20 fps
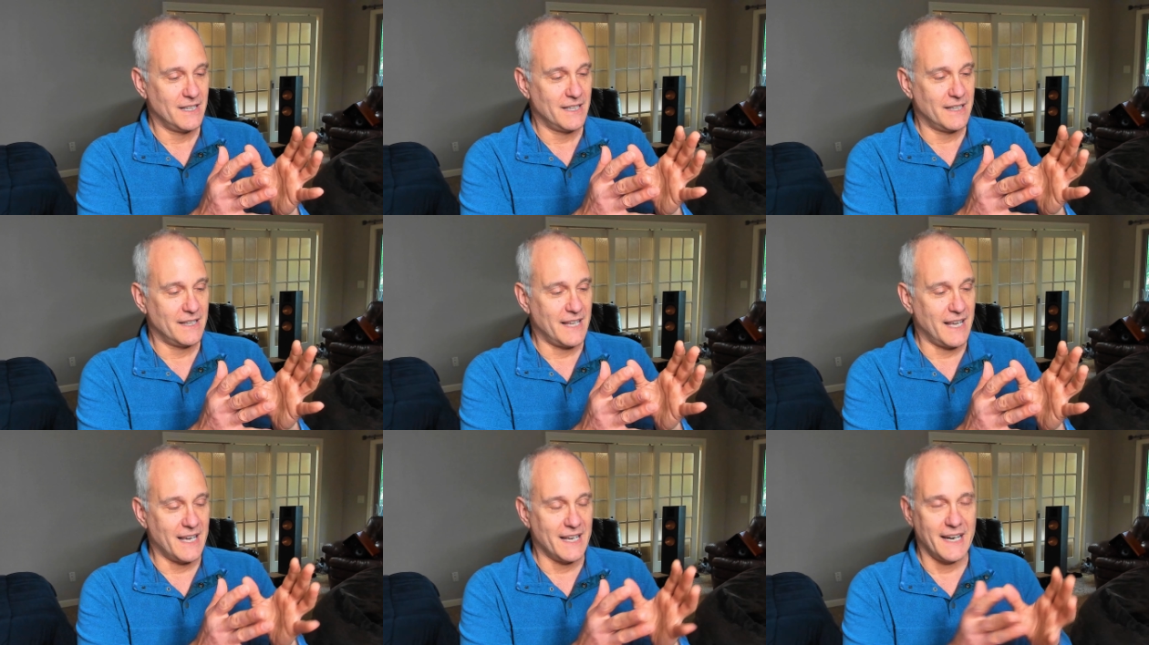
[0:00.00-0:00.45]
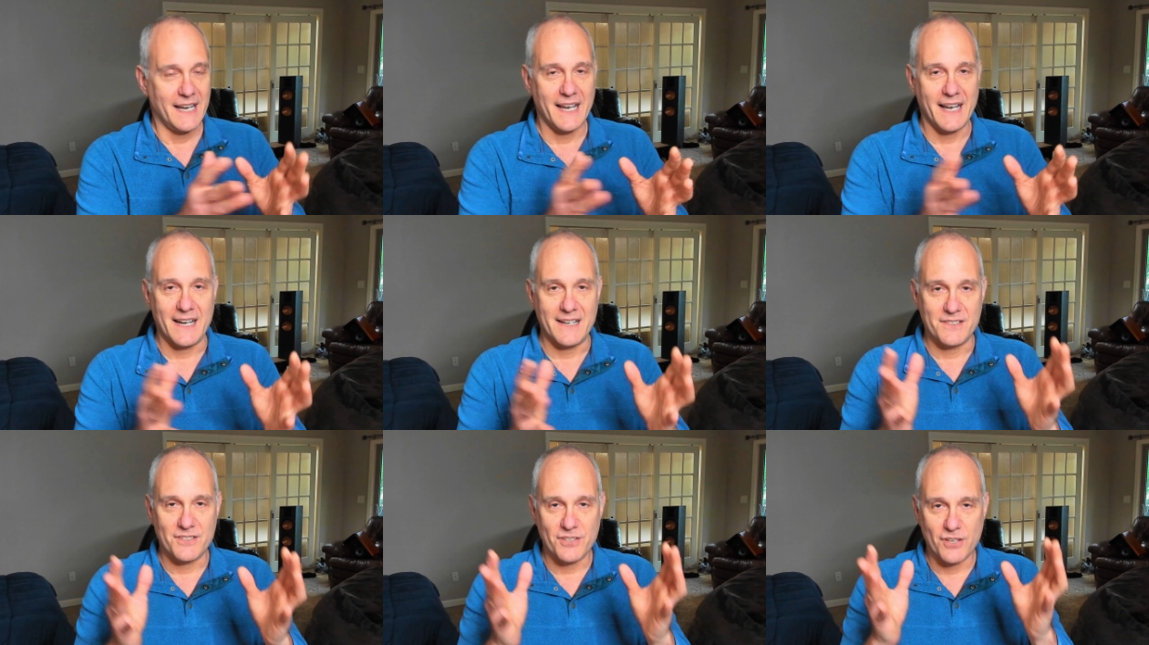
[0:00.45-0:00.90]
that
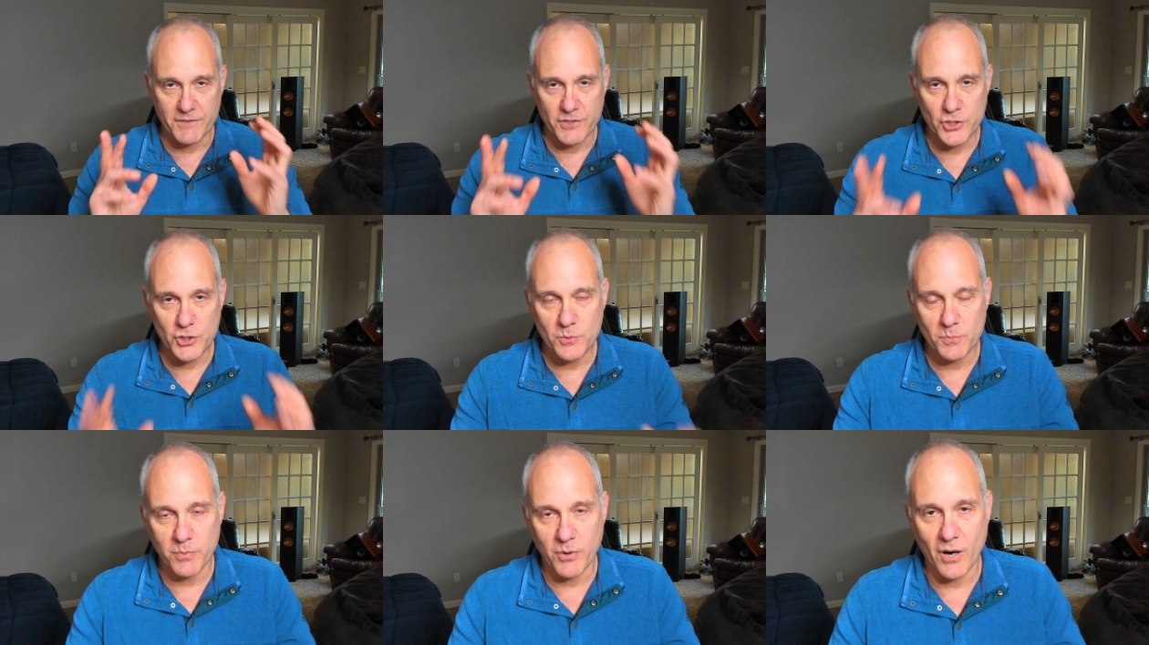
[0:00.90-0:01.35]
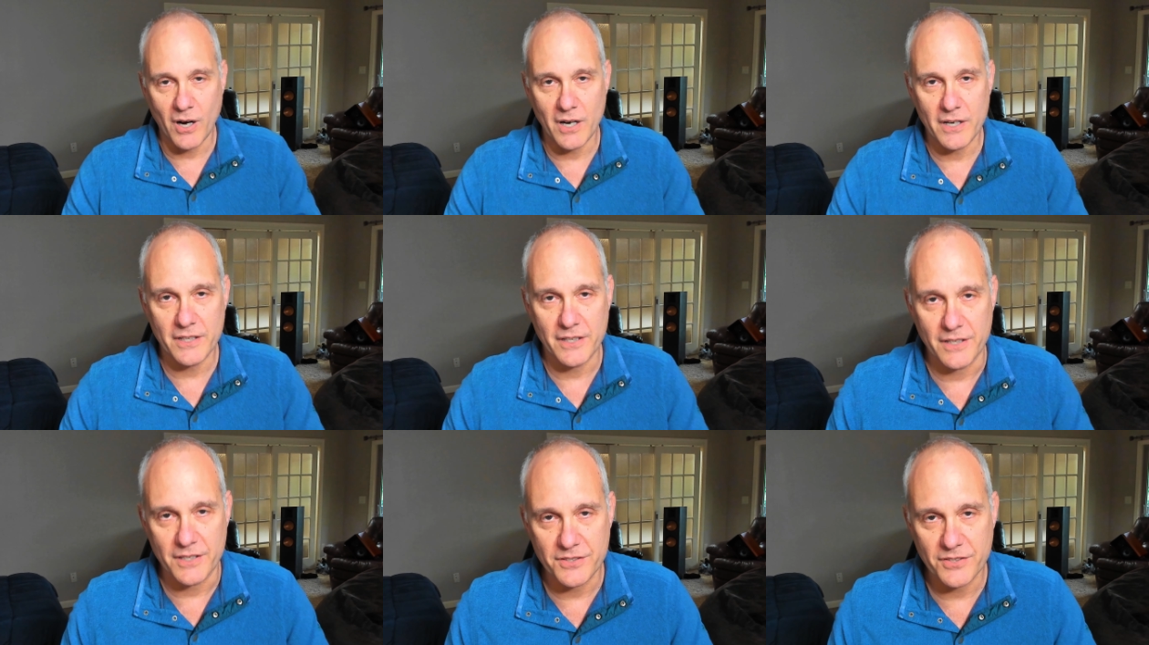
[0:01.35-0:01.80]
has two
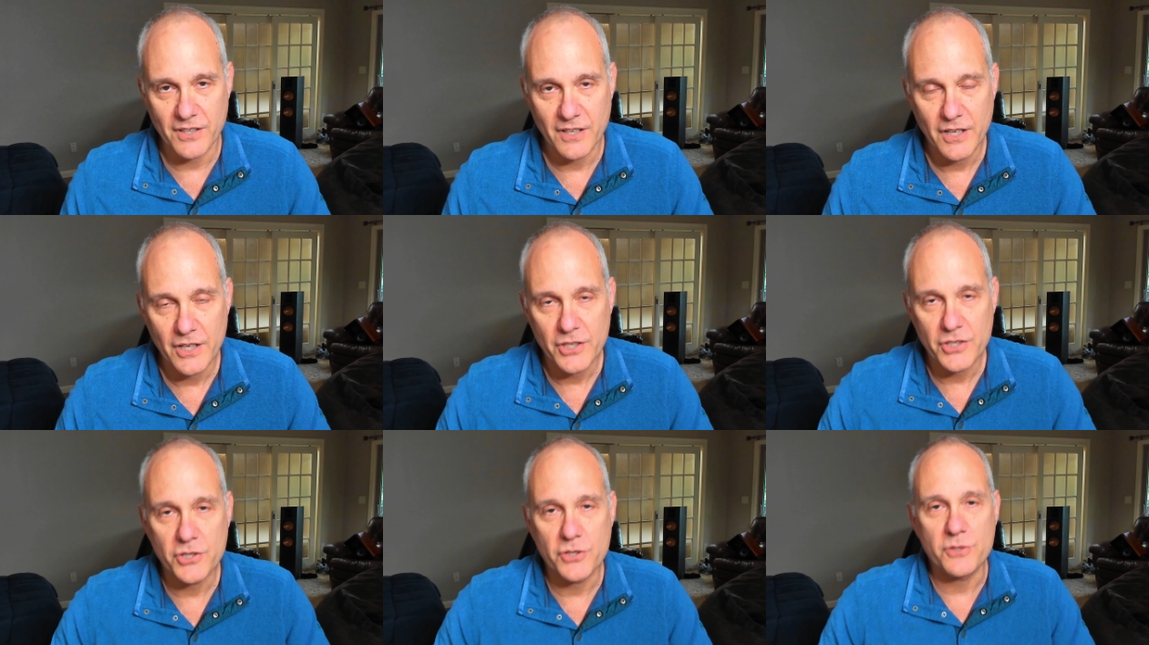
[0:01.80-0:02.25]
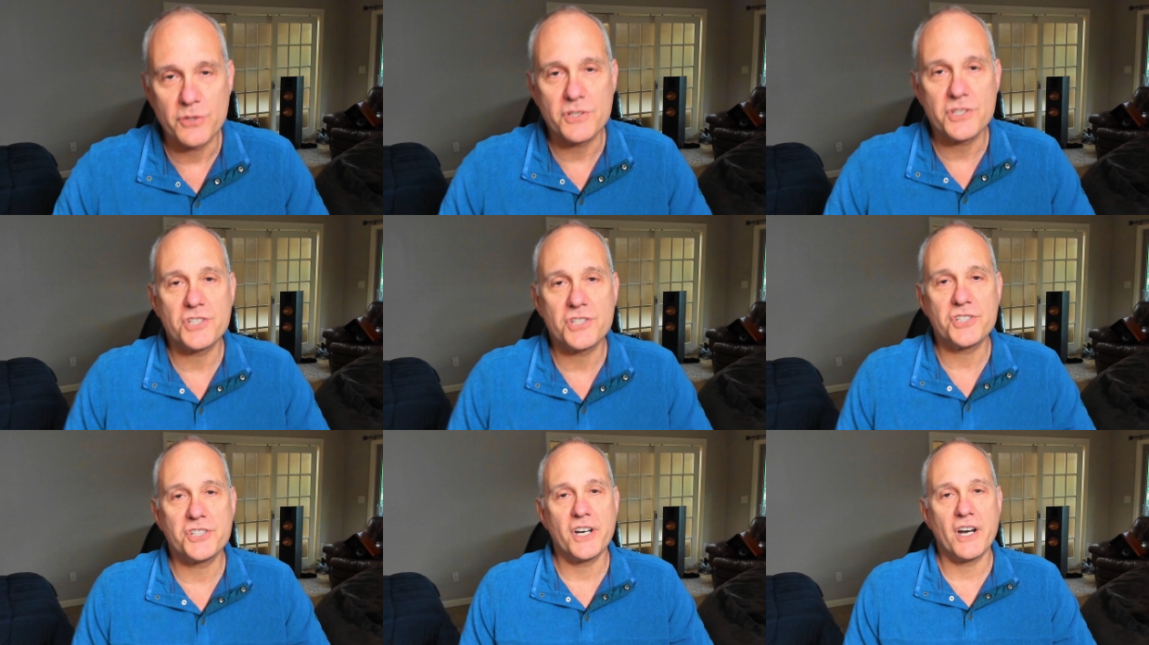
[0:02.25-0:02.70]
partners who
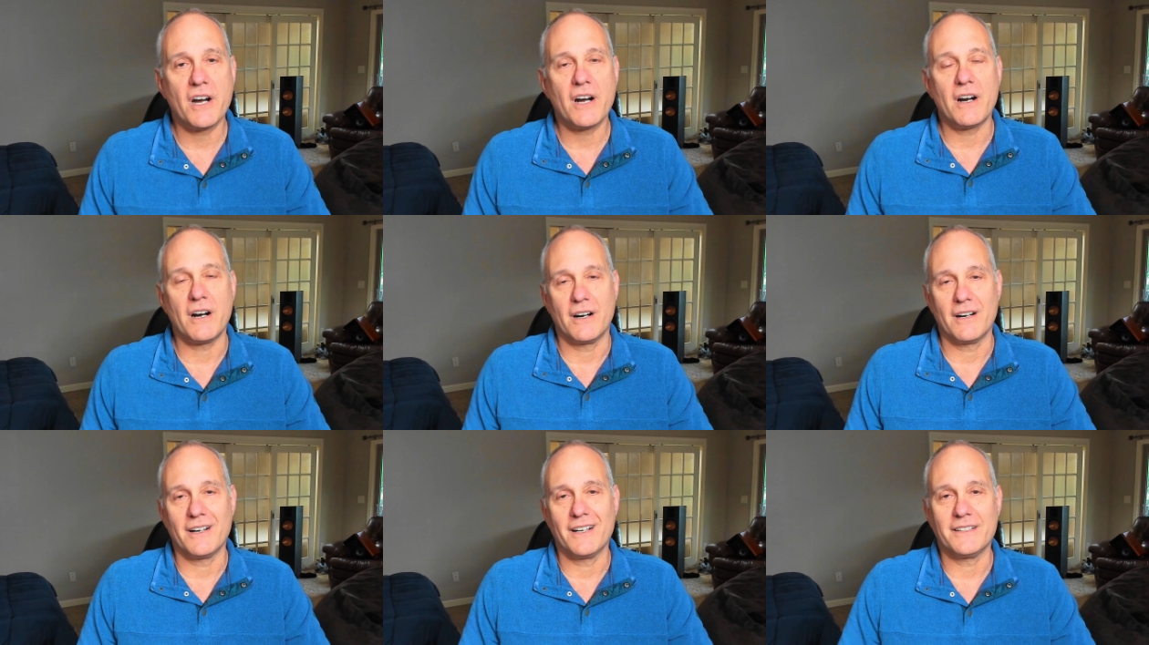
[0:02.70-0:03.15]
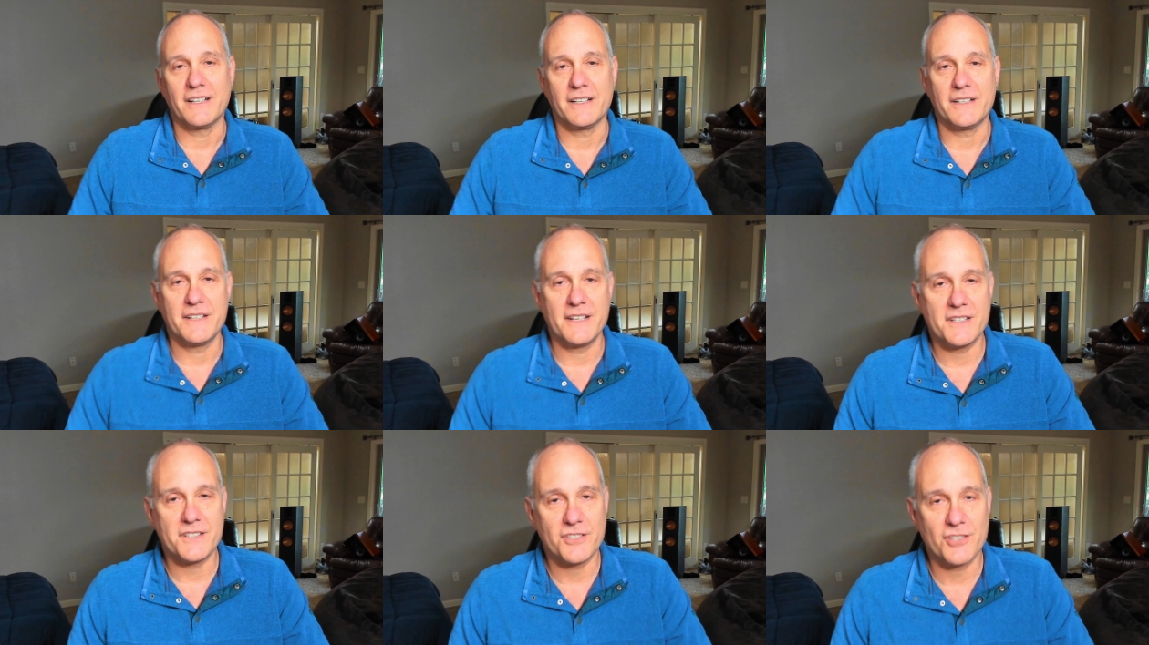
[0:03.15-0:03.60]
share in the
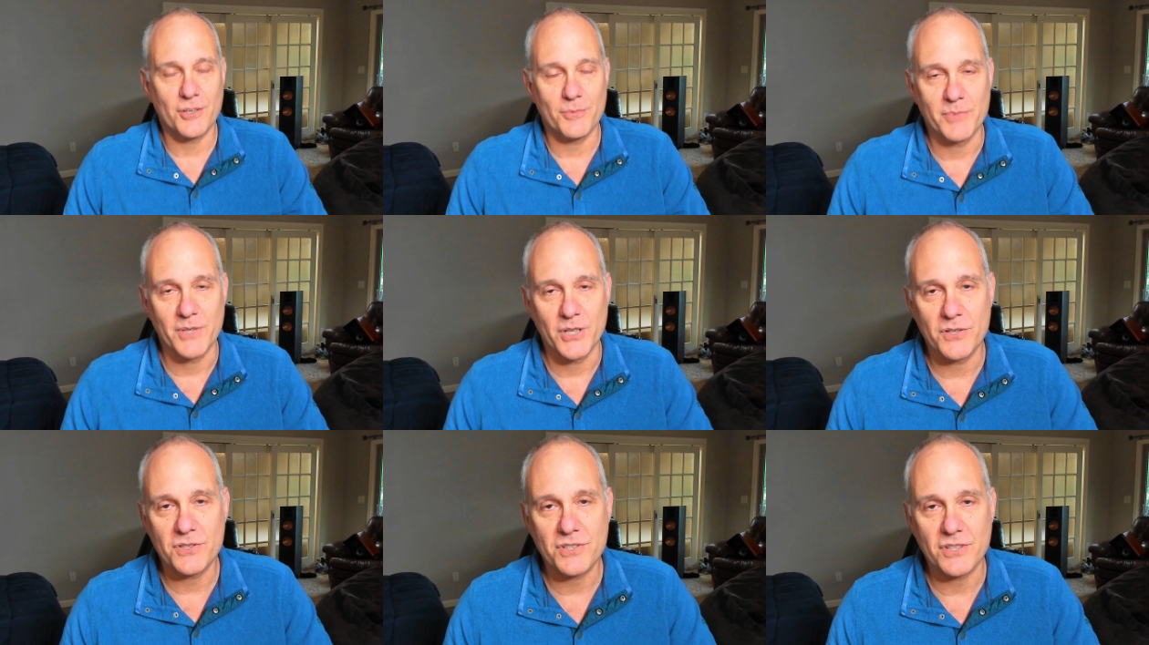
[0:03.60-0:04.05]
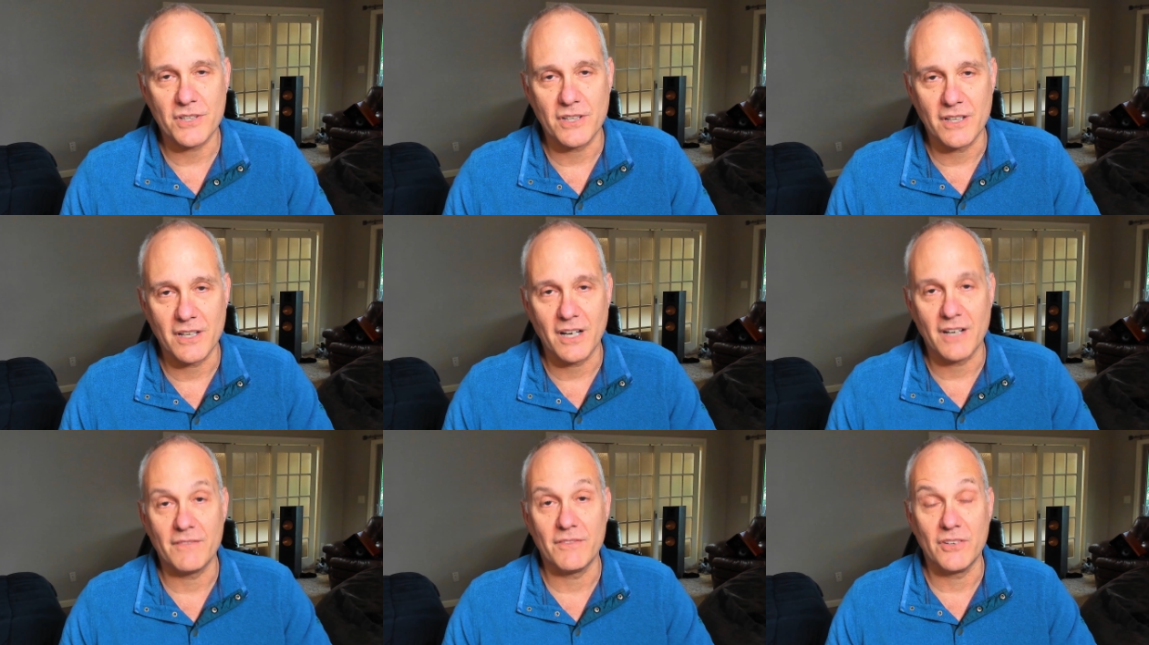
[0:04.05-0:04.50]
distribution
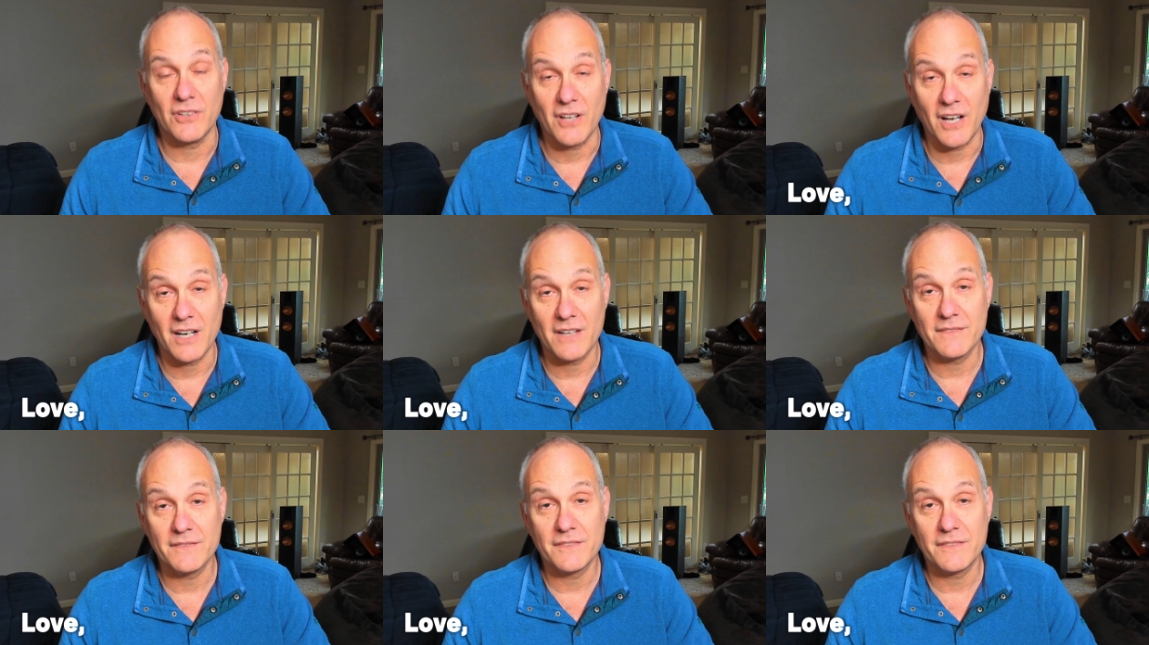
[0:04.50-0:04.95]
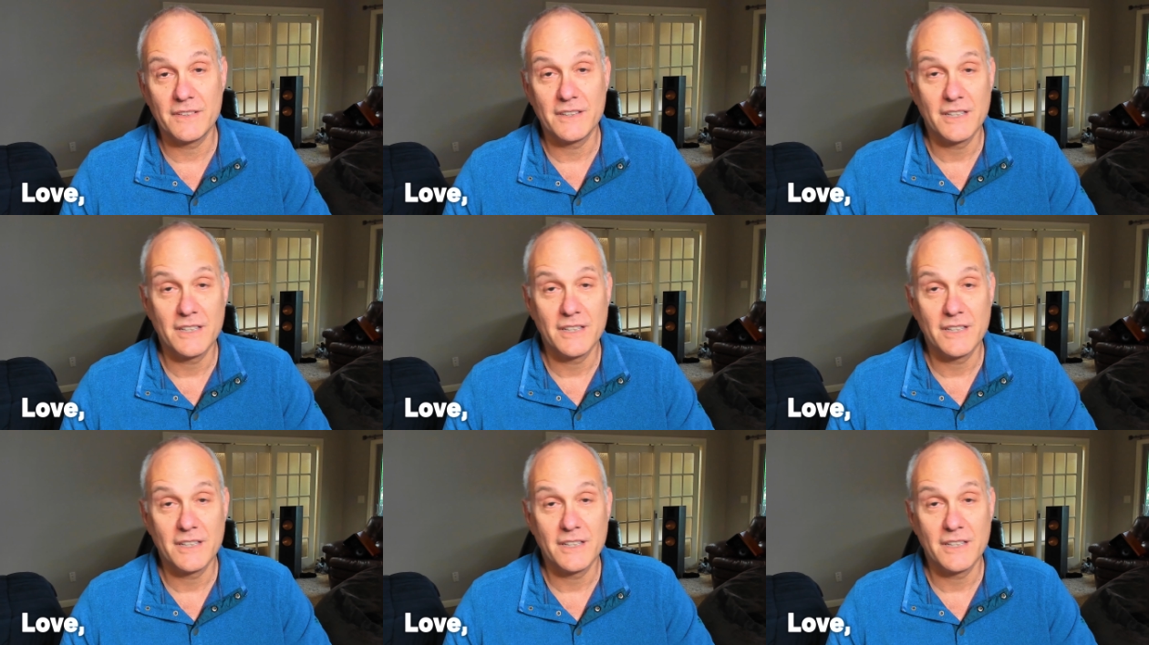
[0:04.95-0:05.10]
of love,